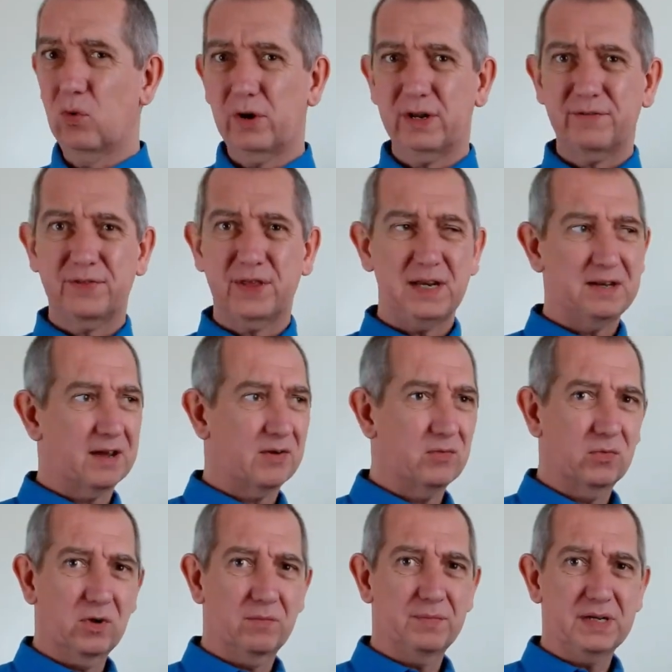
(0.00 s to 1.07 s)
if they don't
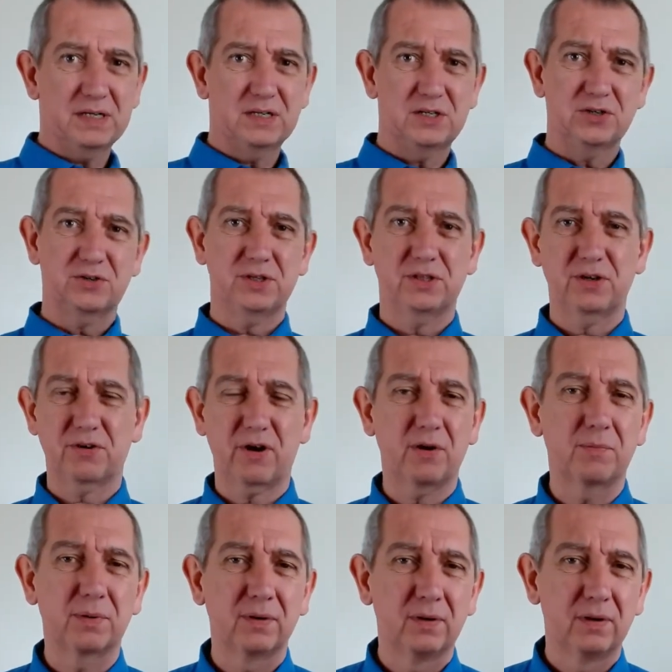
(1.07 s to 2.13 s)
want me to join the group?